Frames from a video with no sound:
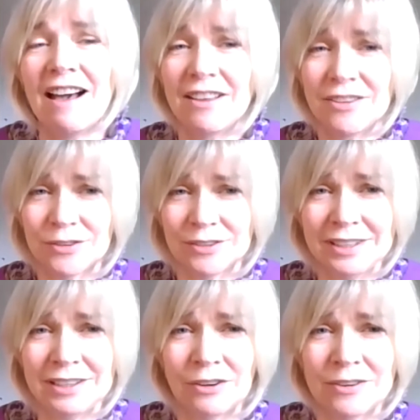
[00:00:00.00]
I
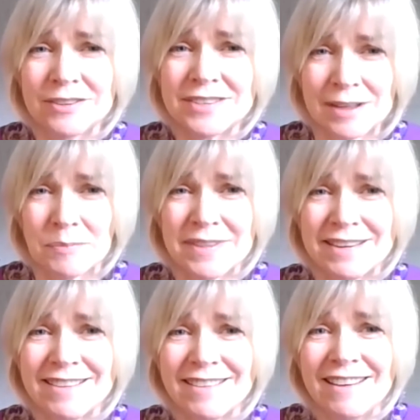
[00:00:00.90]
certainly learned
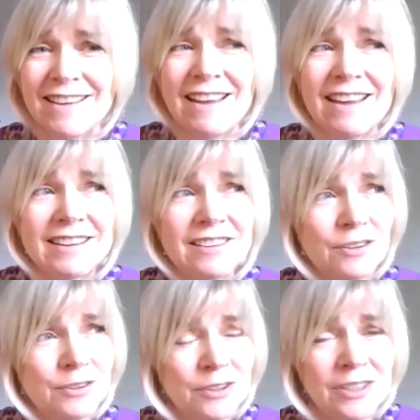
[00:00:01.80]
something, and I
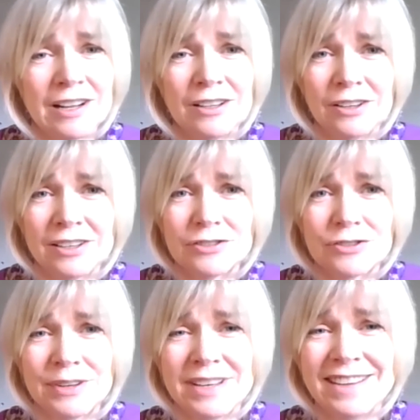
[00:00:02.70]
don't know that I'll look at
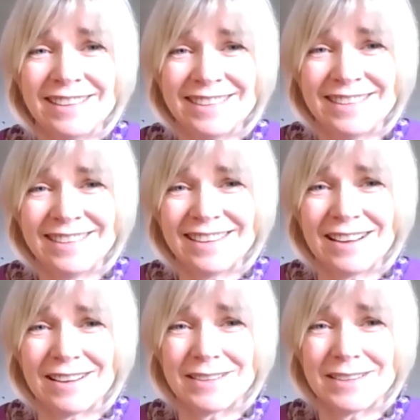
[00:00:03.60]
trees
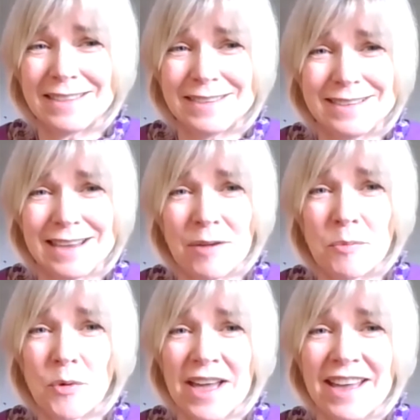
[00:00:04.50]
in the
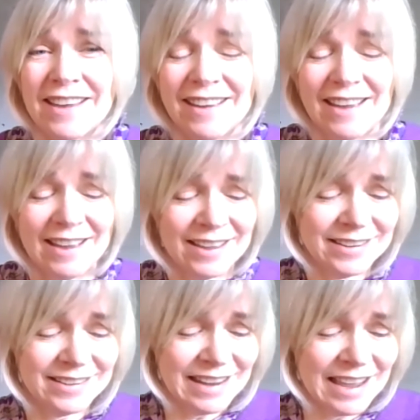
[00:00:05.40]
same way,
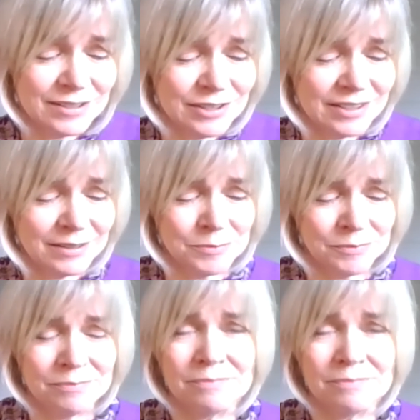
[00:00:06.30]
and to